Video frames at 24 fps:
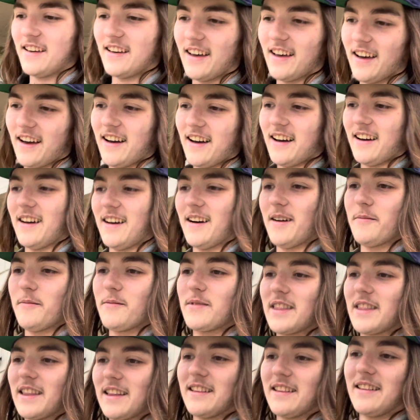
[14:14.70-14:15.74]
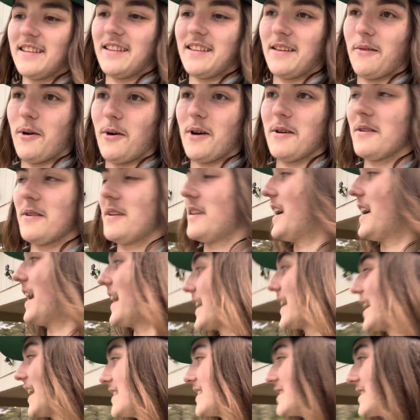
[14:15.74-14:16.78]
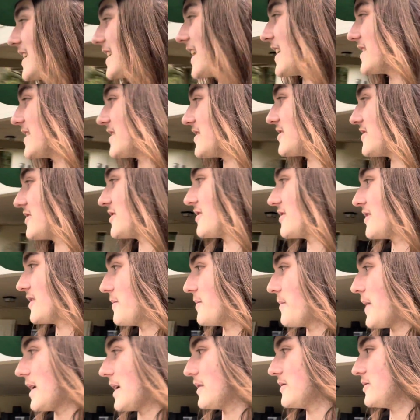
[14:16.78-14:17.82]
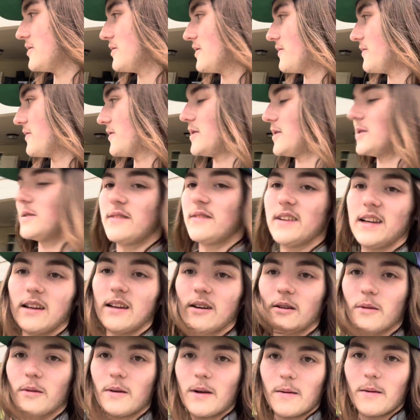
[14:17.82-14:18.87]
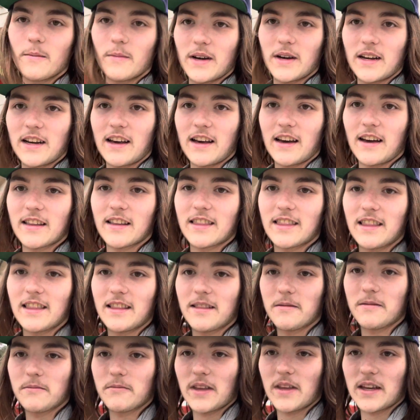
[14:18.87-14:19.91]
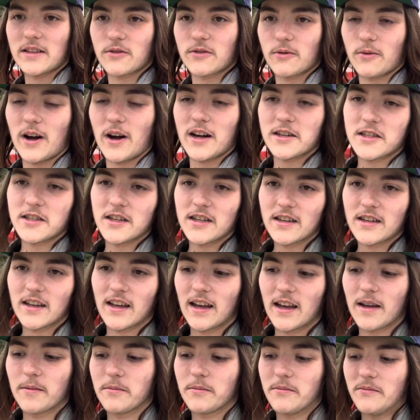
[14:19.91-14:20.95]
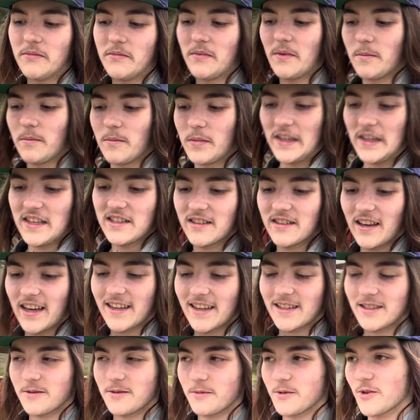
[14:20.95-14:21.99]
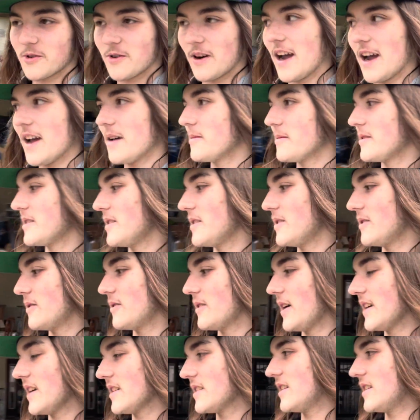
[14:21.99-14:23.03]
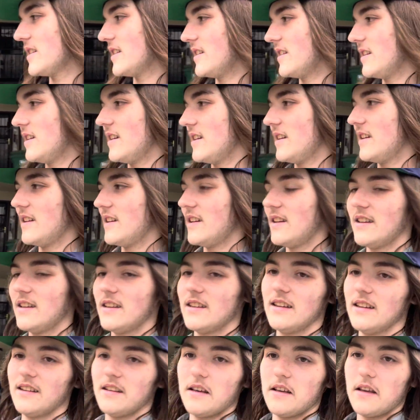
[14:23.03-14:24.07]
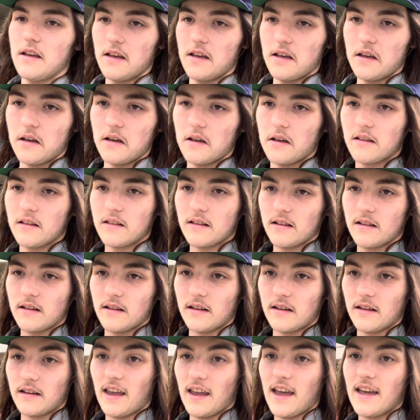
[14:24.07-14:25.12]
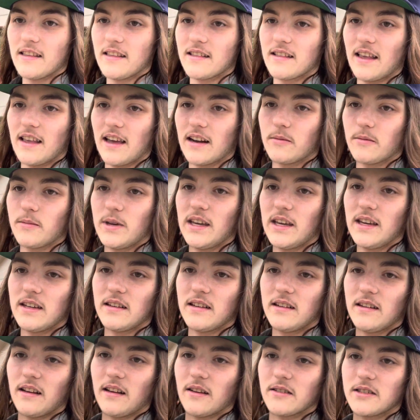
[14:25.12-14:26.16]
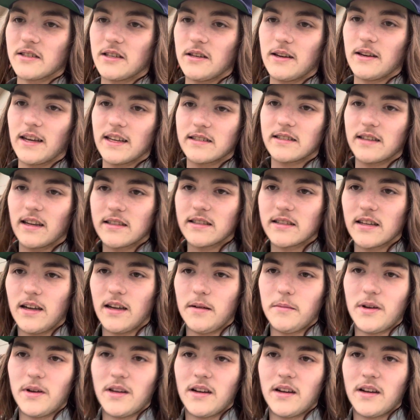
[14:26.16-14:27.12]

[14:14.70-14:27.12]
well, I guess that should about do it for this video. But thanks for watching. Please like and subscribe if you liked it, and yeah, that'll be it. I'll see you guys next time.